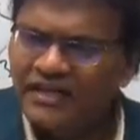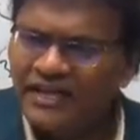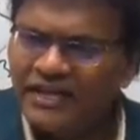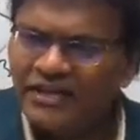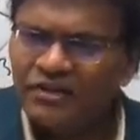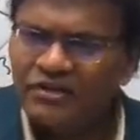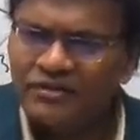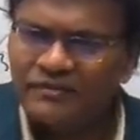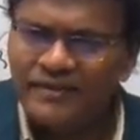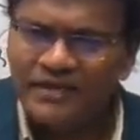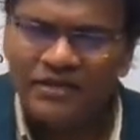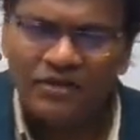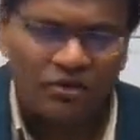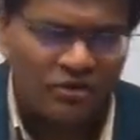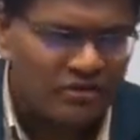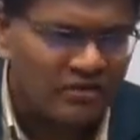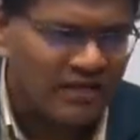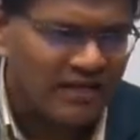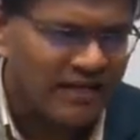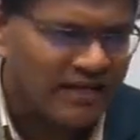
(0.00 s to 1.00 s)
economic
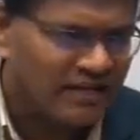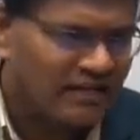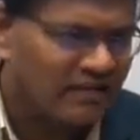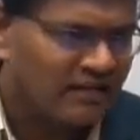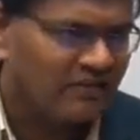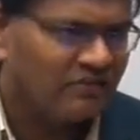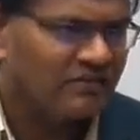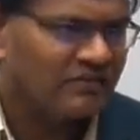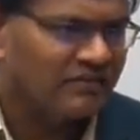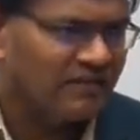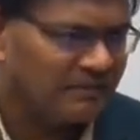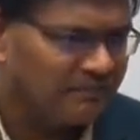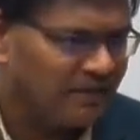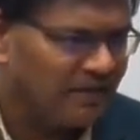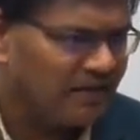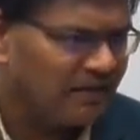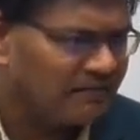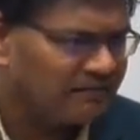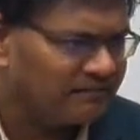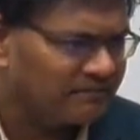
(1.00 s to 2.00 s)
growth will
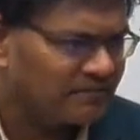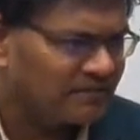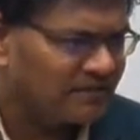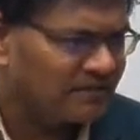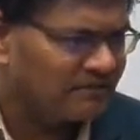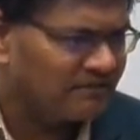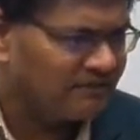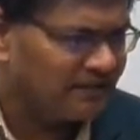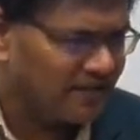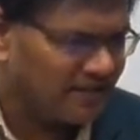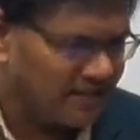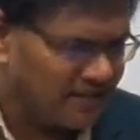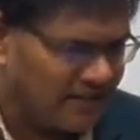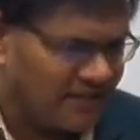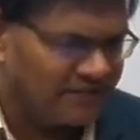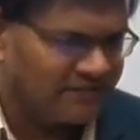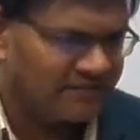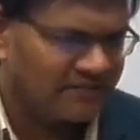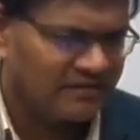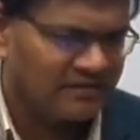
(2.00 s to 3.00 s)
be very
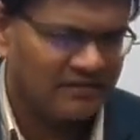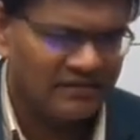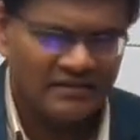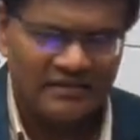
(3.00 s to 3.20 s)
less.